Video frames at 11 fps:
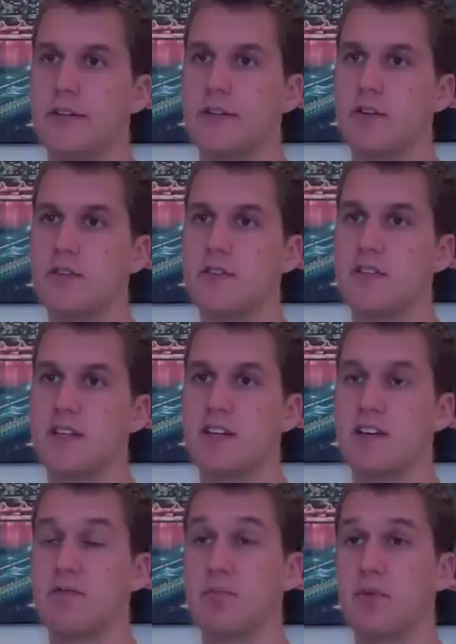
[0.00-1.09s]
Girls tend to
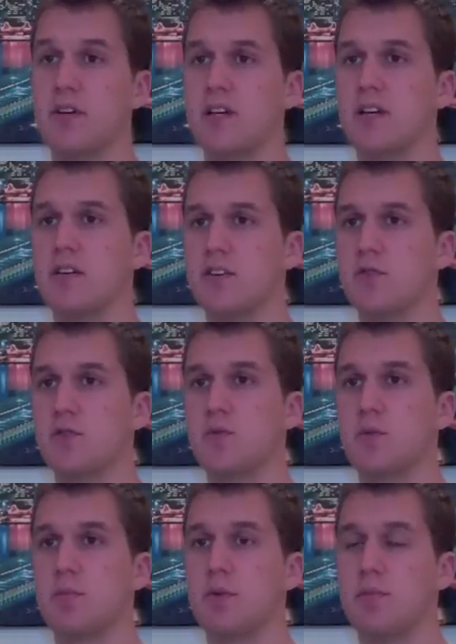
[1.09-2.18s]
have pretty
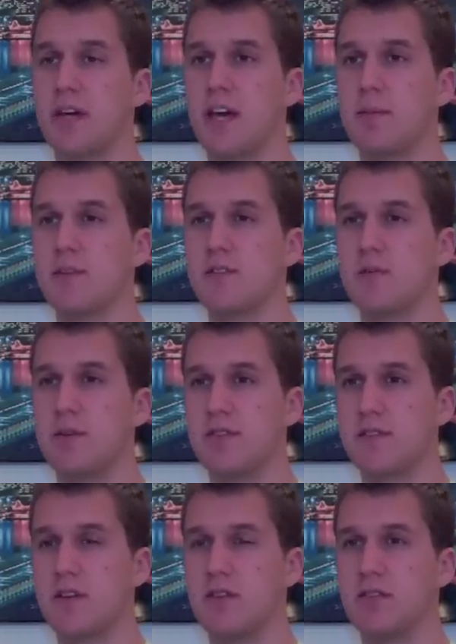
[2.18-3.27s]
unusual pooping habits, so I've
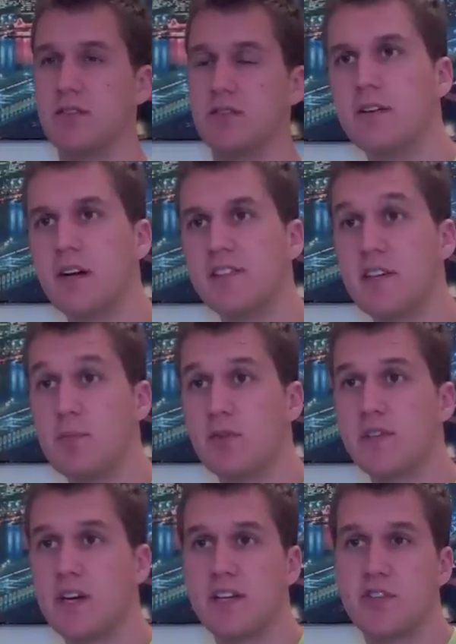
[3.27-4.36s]
discovered. I'd say
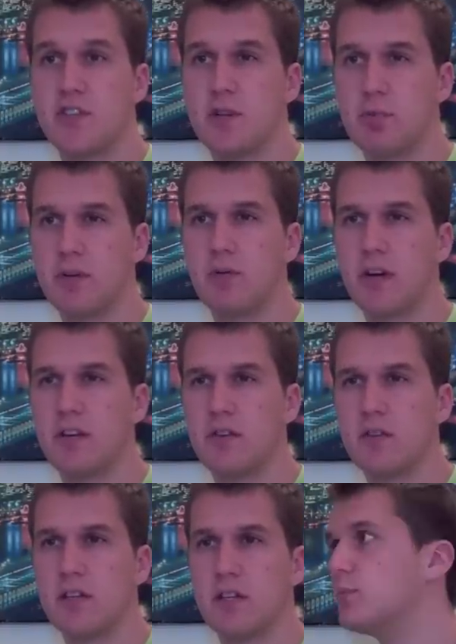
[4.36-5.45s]
most guys shit pretty
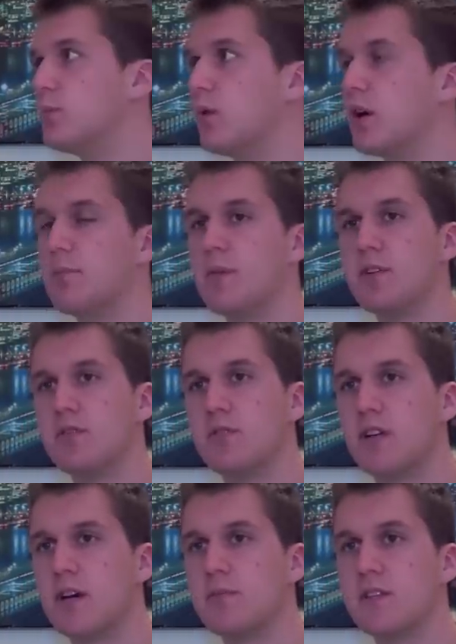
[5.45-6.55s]
regularly, one, maybe two
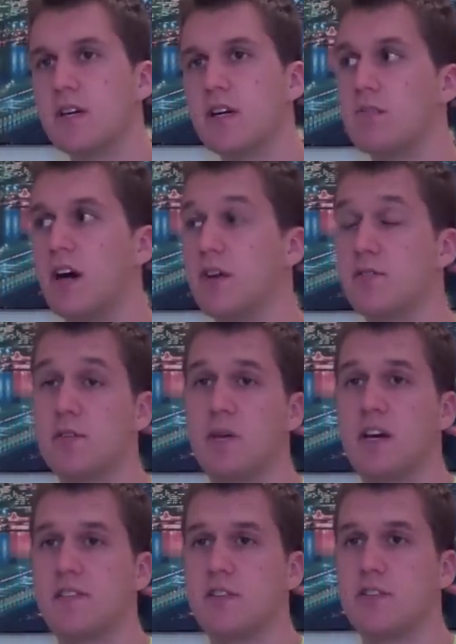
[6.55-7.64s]
times a day. I know some
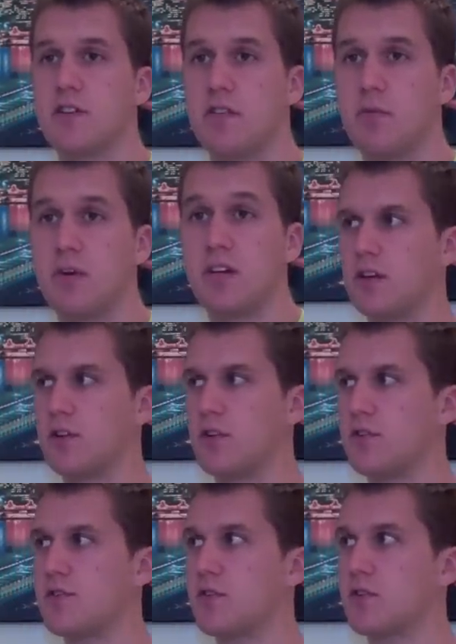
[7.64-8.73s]
guys that shit three.
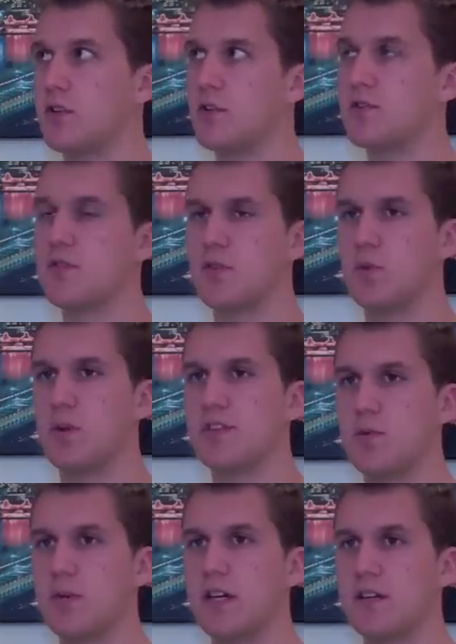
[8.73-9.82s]
Girls are closer to once
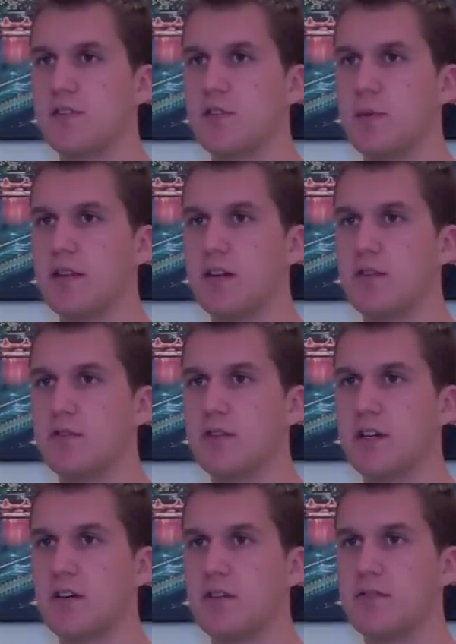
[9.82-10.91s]
a week, assuming they don't
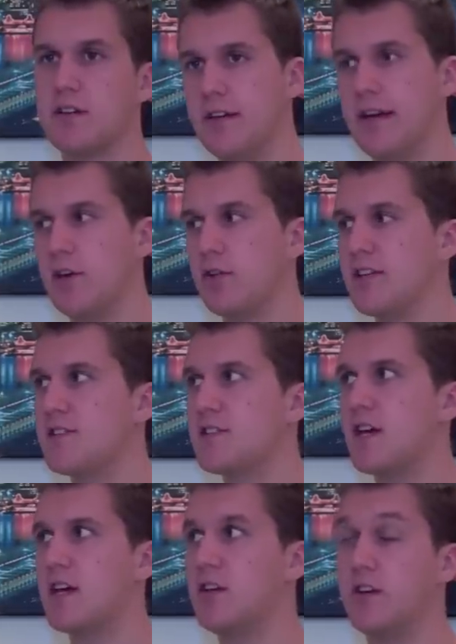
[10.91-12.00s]
drink coffee. Now, let's
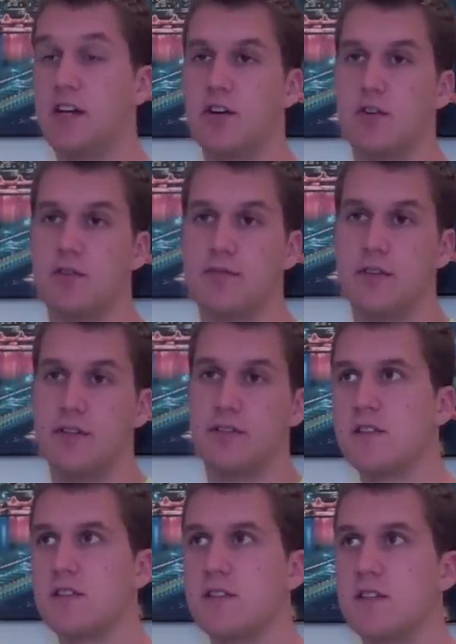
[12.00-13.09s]
say you get a girlfriend.
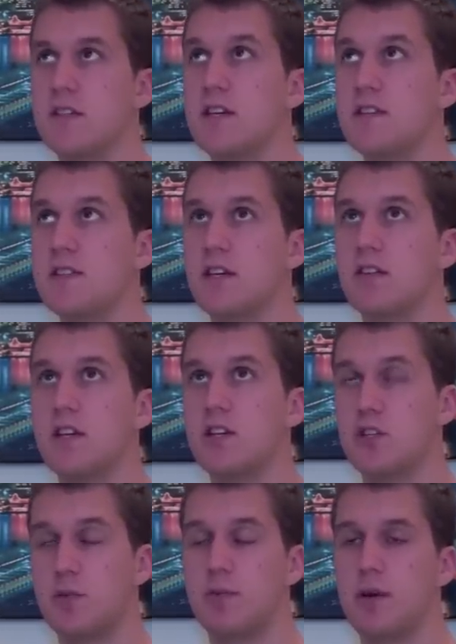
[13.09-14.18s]
Statistically,
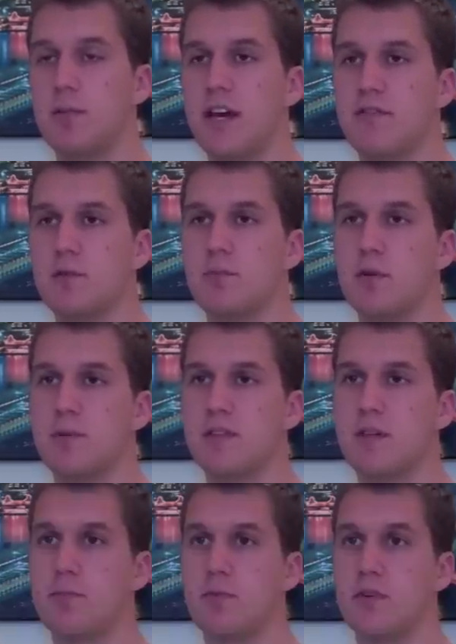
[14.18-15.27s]
she'll probably have to poop at
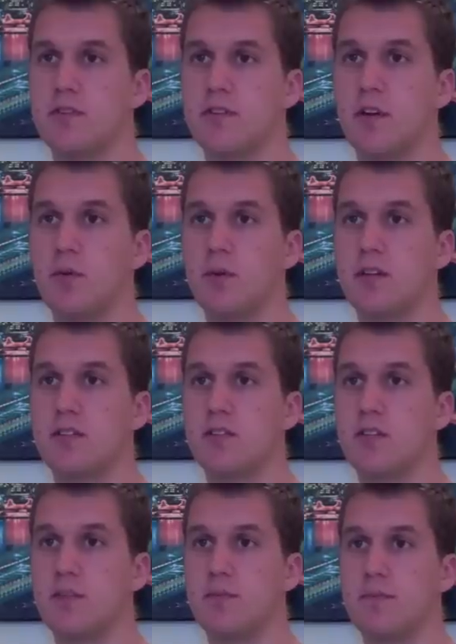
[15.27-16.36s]
some point during your
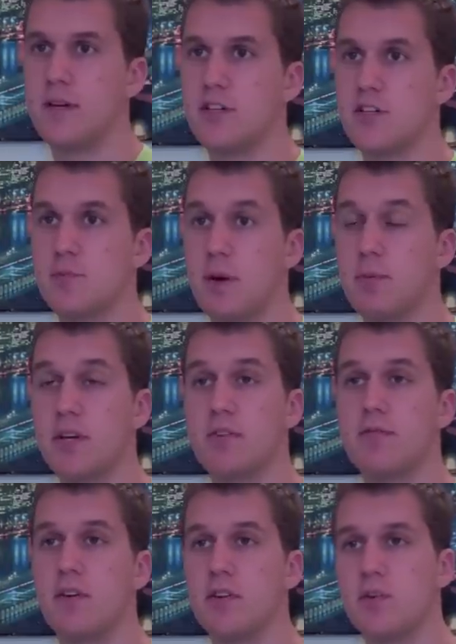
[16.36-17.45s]
relationship, and she's probably going
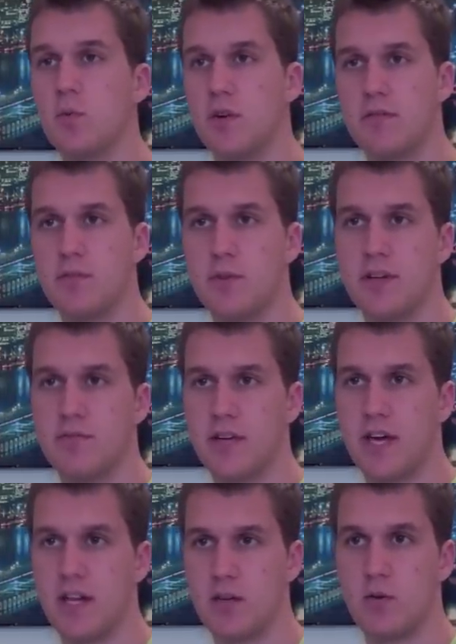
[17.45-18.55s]
to fall into one of three different
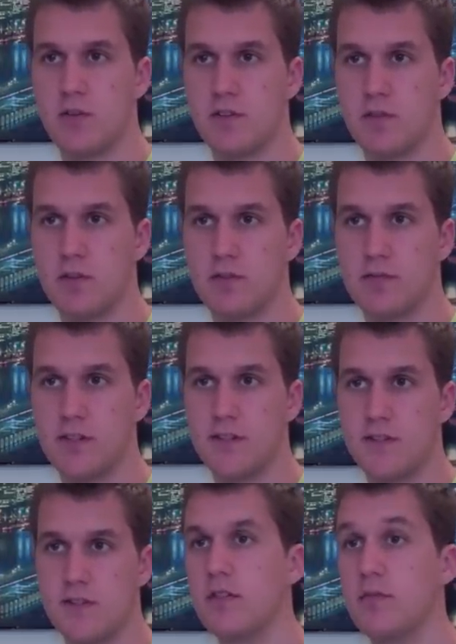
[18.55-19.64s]
categories of
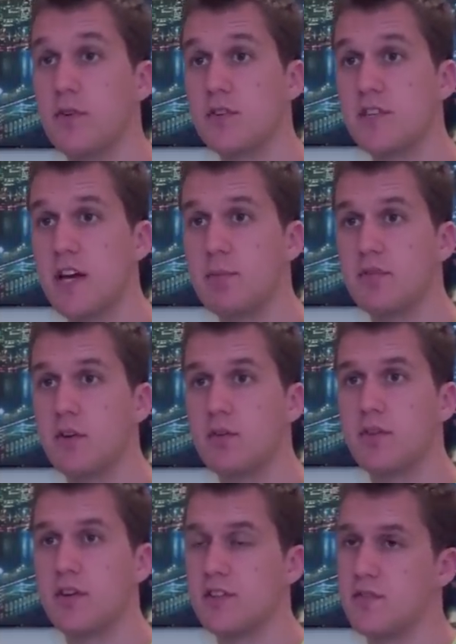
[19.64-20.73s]
girlfriends. The first type of
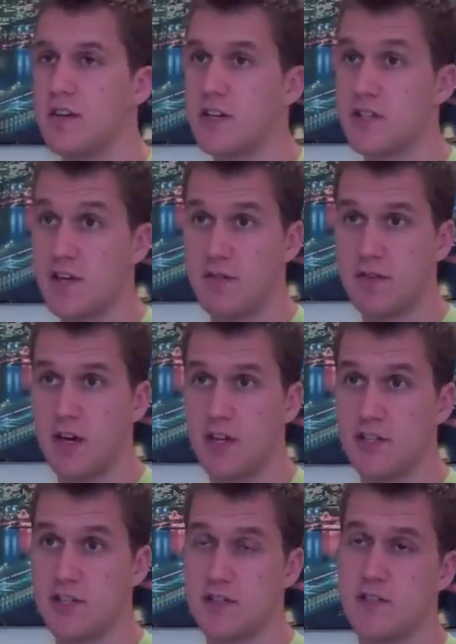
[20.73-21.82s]
girlfriend is very
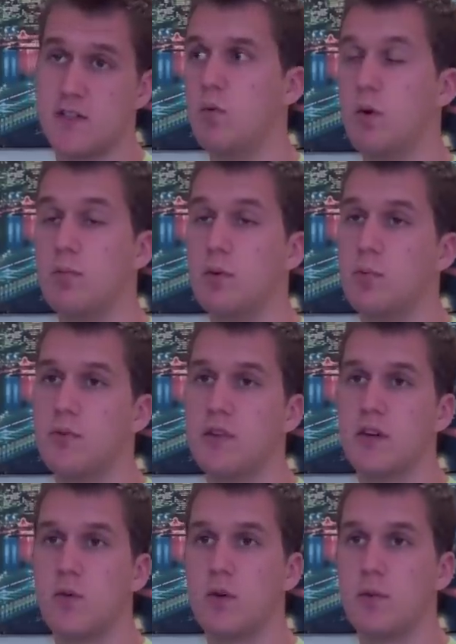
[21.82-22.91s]
self-conscious, won't poop within
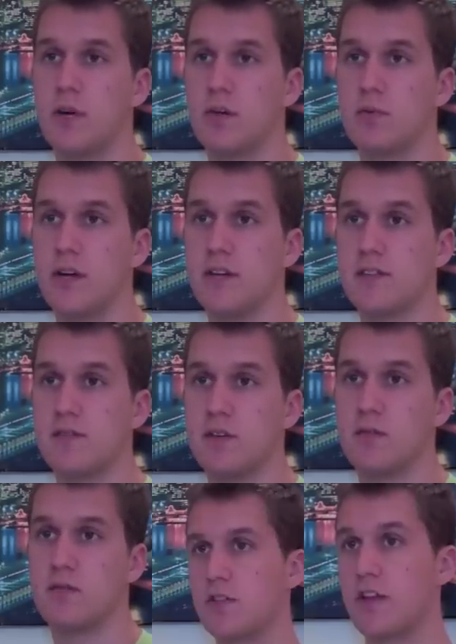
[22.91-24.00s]
a quarter mile radius of
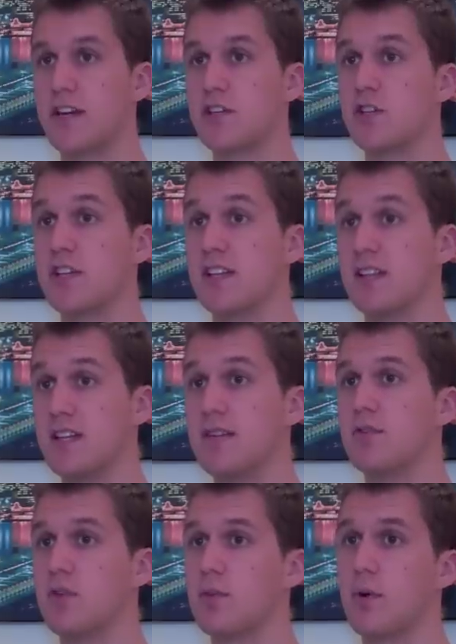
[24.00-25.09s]
you. She'll actually
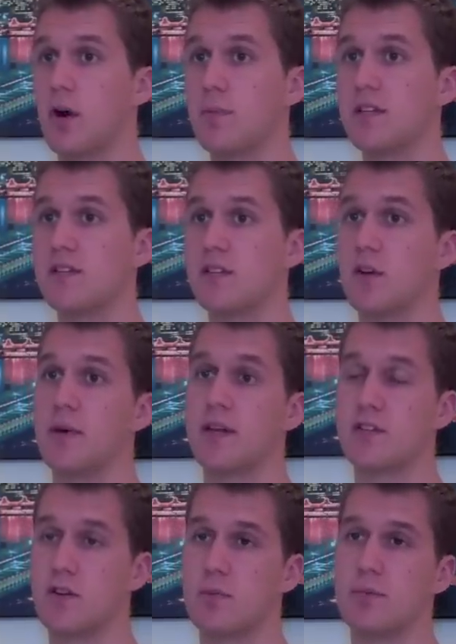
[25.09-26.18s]
leave your apartment to go back
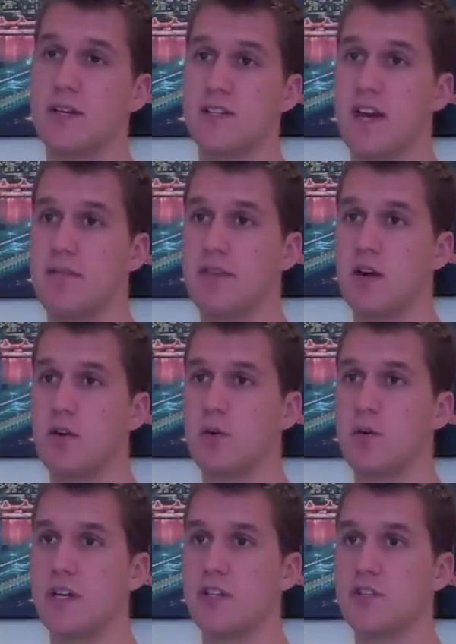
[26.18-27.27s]
to her place half an hour
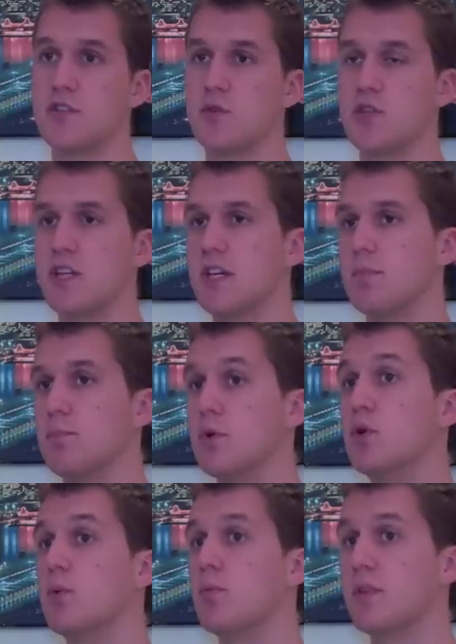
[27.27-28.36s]
away, just so she can
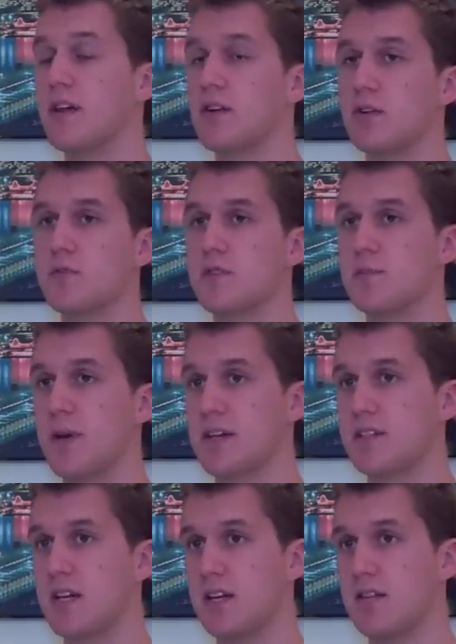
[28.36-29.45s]
poop without you
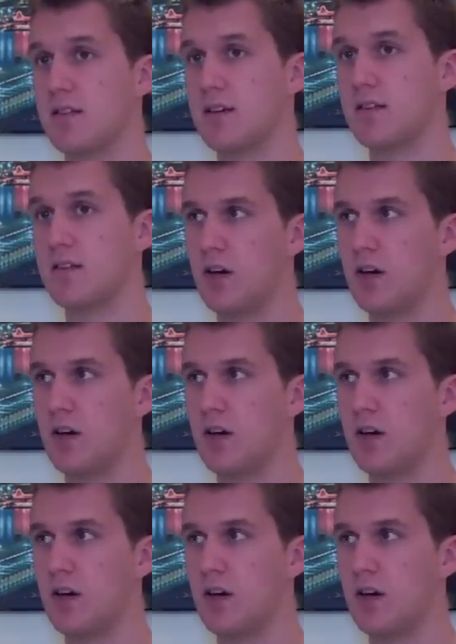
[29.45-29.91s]
suspecting anything.